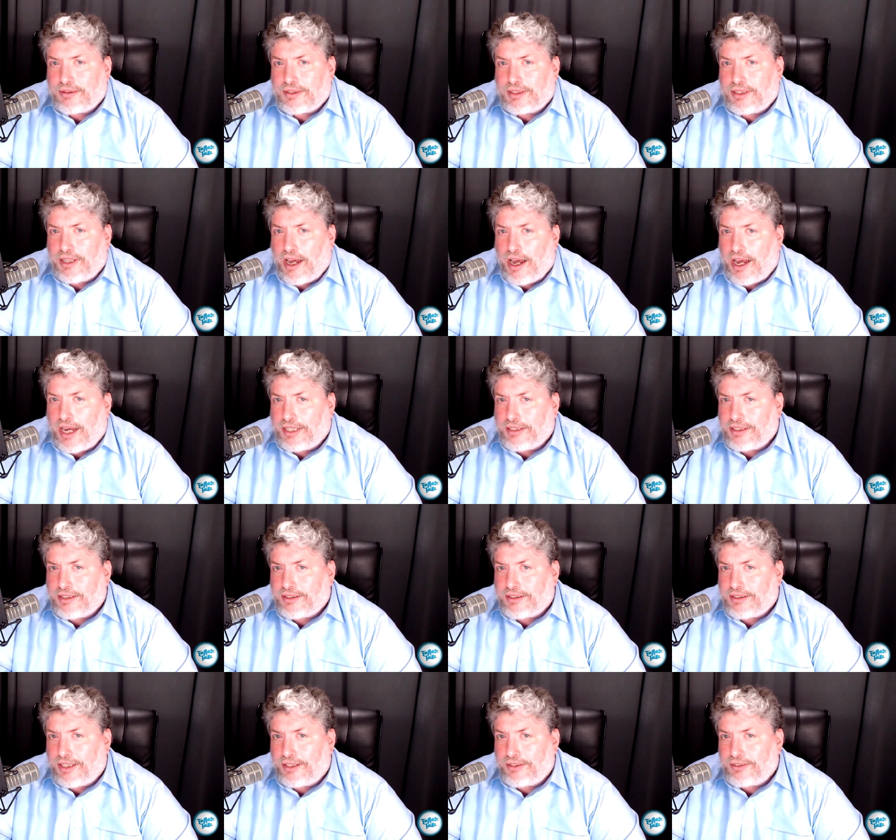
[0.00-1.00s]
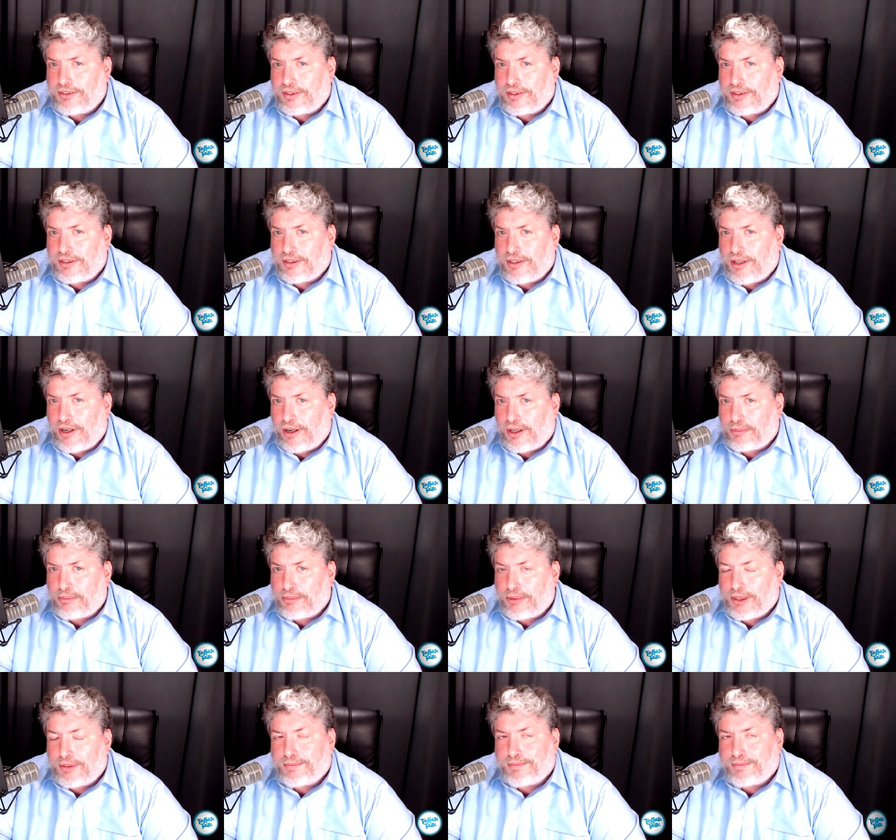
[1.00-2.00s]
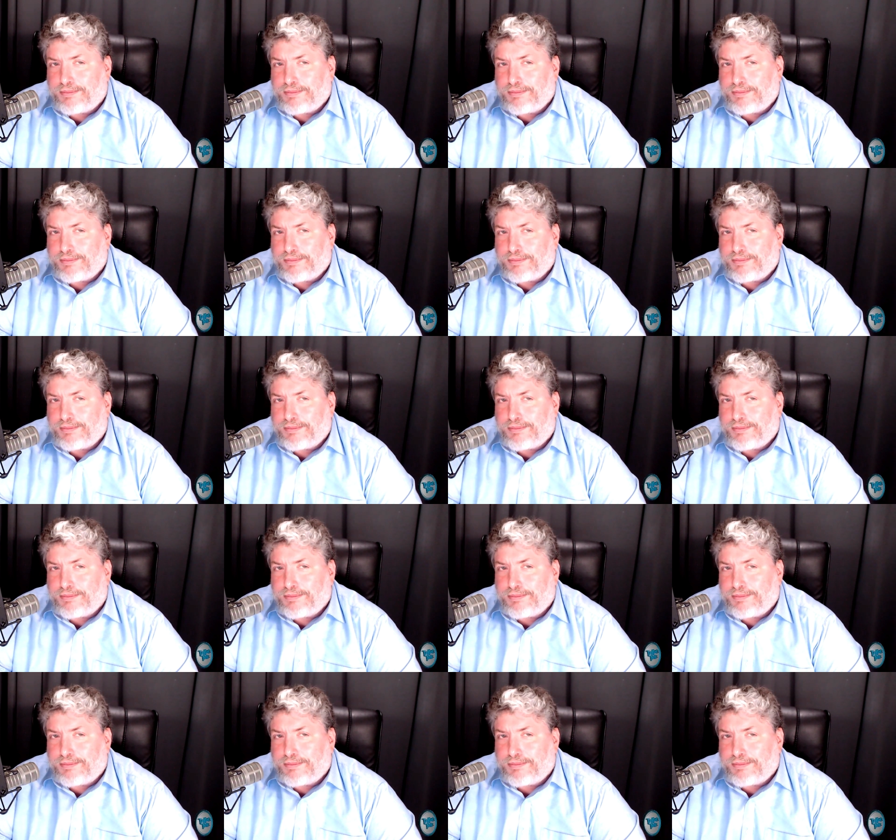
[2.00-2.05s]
hide this under the carpet.